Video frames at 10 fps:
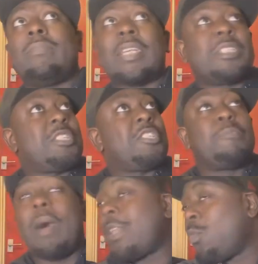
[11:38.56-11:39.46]

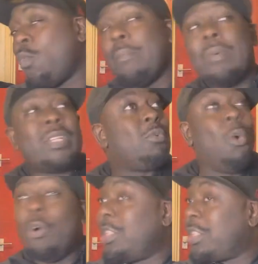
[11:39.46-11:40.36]
Spider-Woman, and
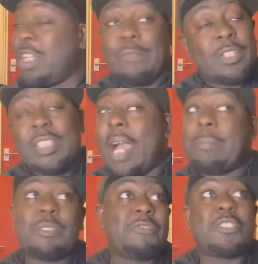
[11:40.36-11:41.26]
all the different
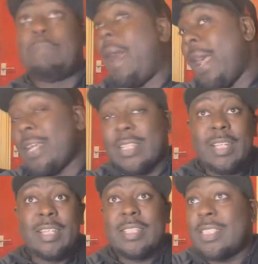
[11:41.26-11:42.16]
types of
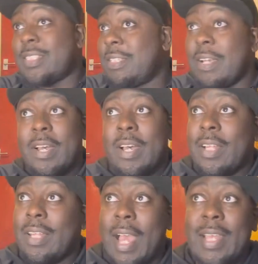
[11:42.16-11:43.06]
spiders.
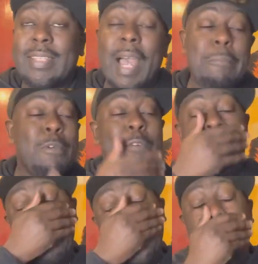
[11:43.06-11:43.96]
Like, that
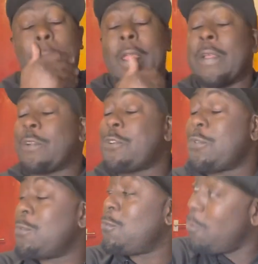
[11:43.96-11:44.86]
movie is just
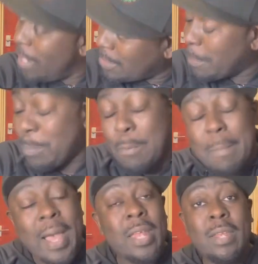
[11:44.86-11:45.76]
incredible,
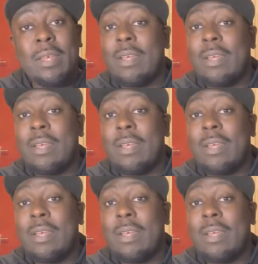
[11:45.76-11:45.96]
man.